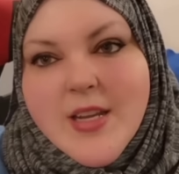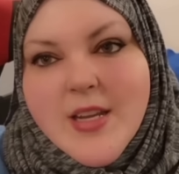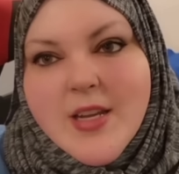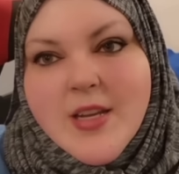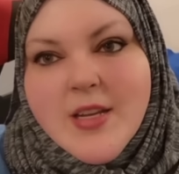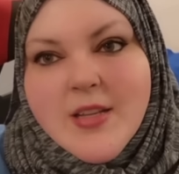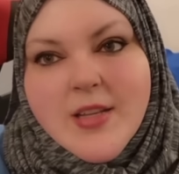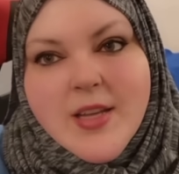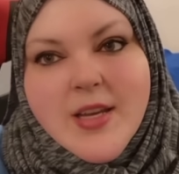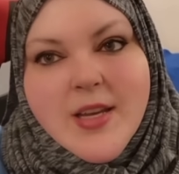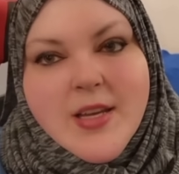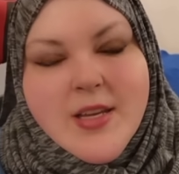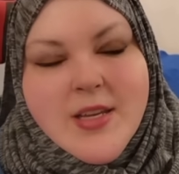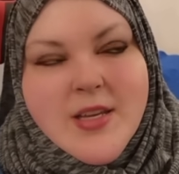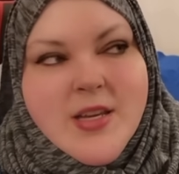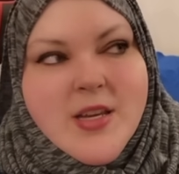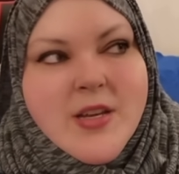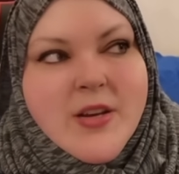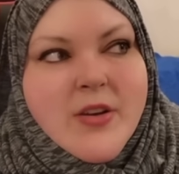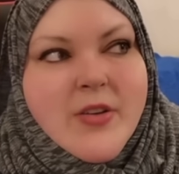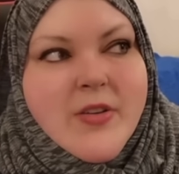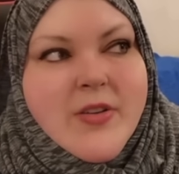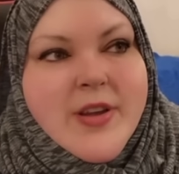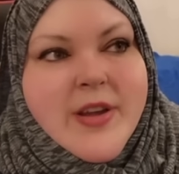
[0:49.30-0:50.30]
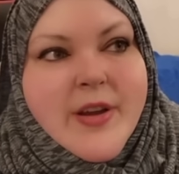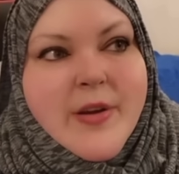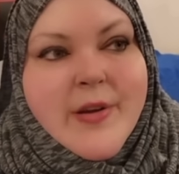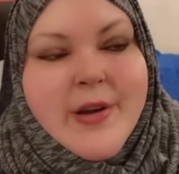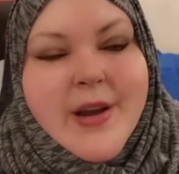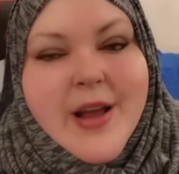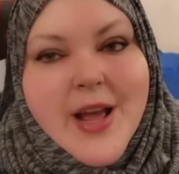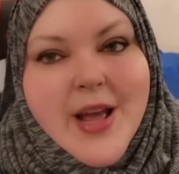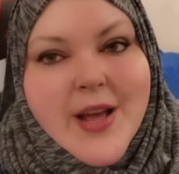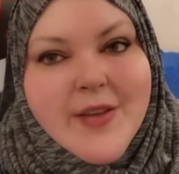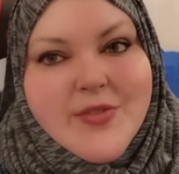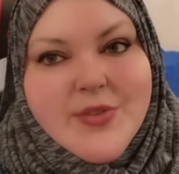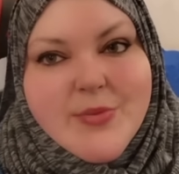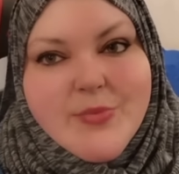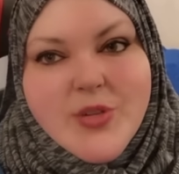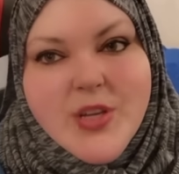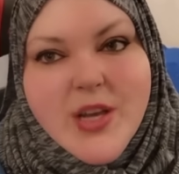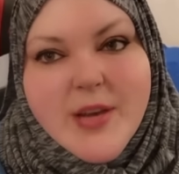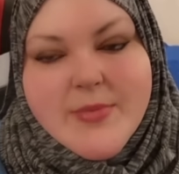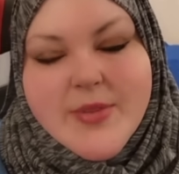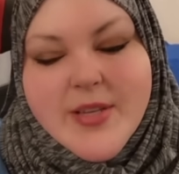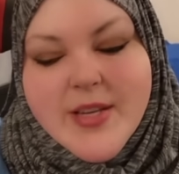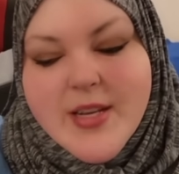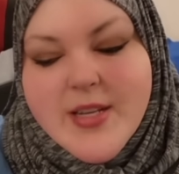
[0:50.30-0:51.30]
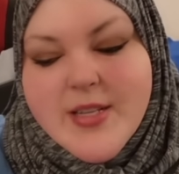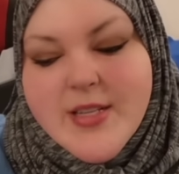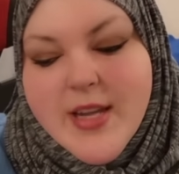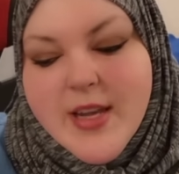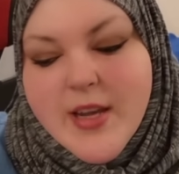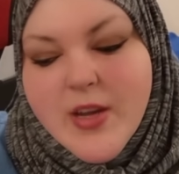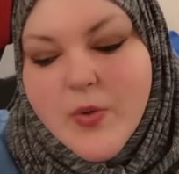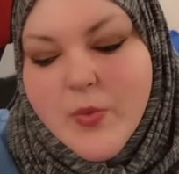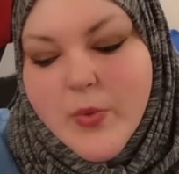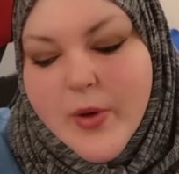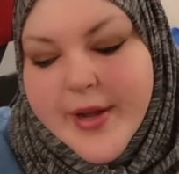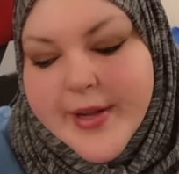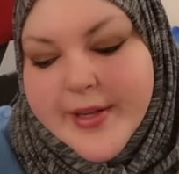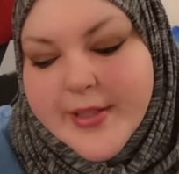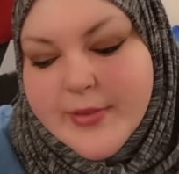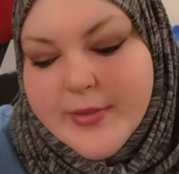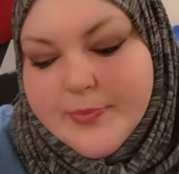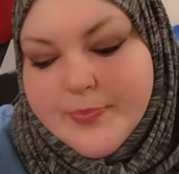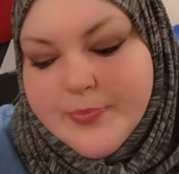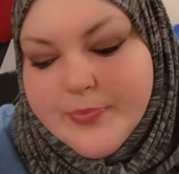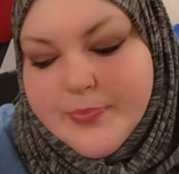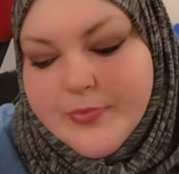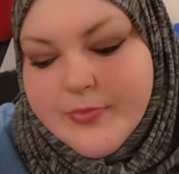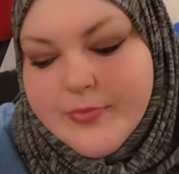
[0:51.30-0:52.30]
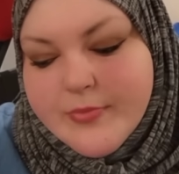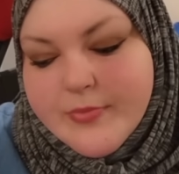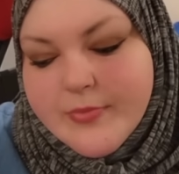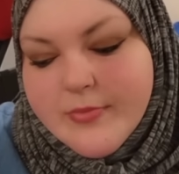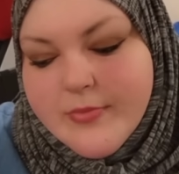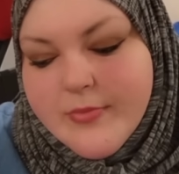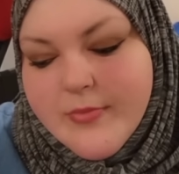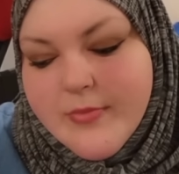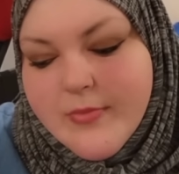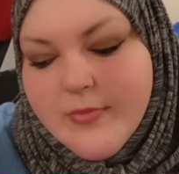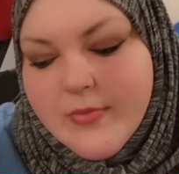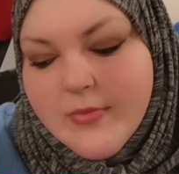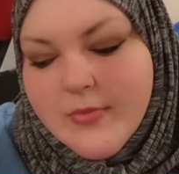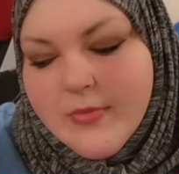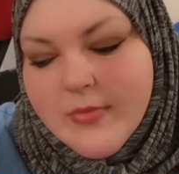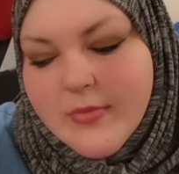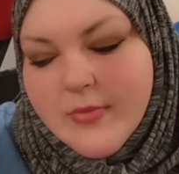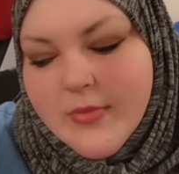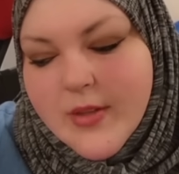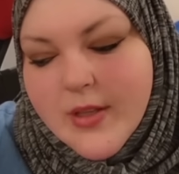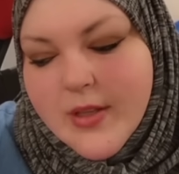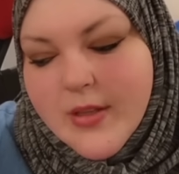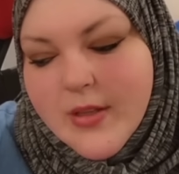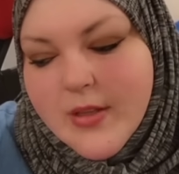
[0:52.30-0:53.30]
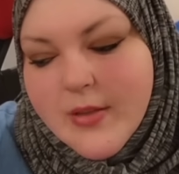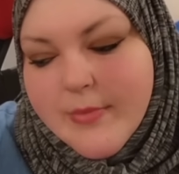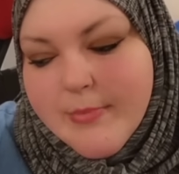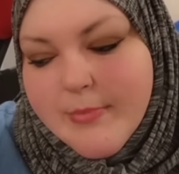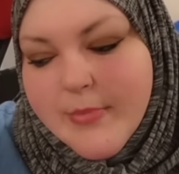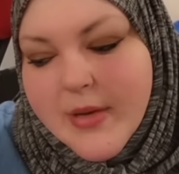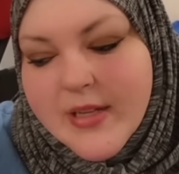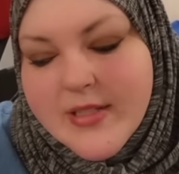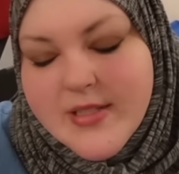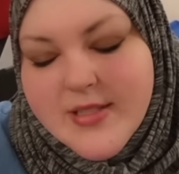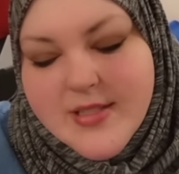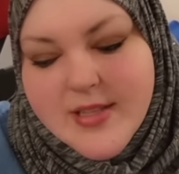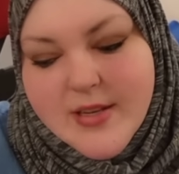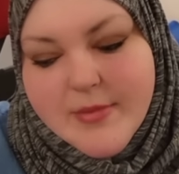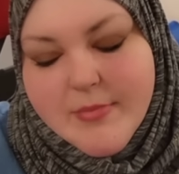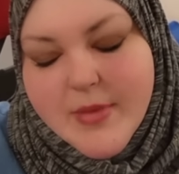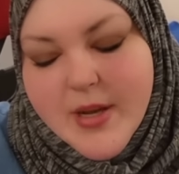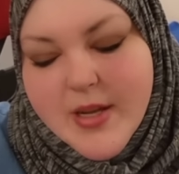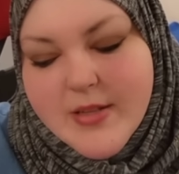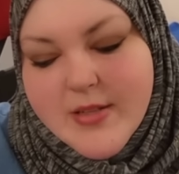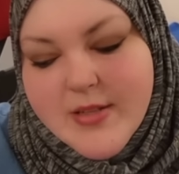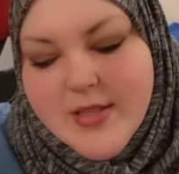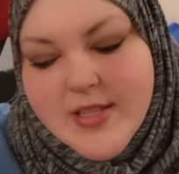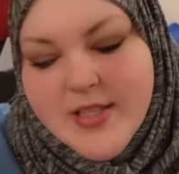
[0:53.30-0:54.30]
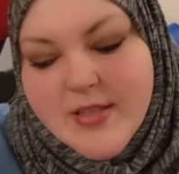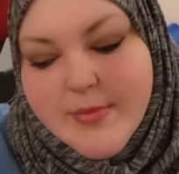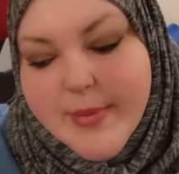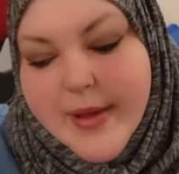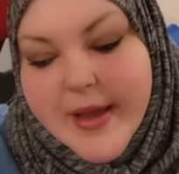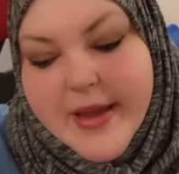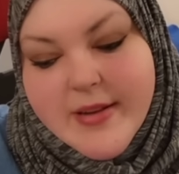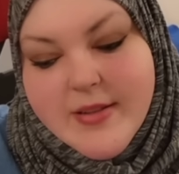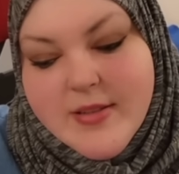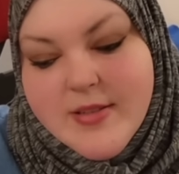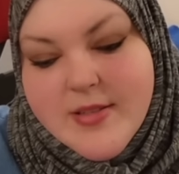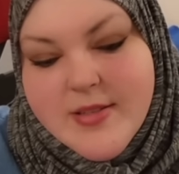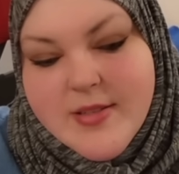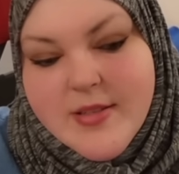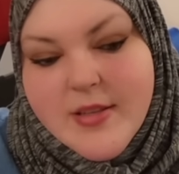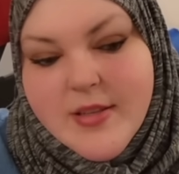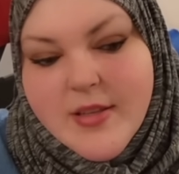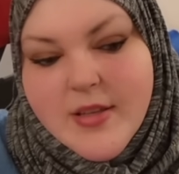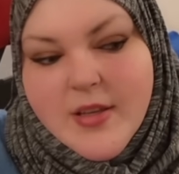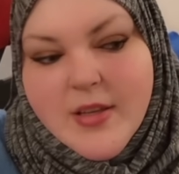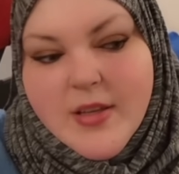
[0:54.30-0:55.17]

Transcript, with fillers: take like a year, year and a half sometimes. It can take a while, months and months, it depends.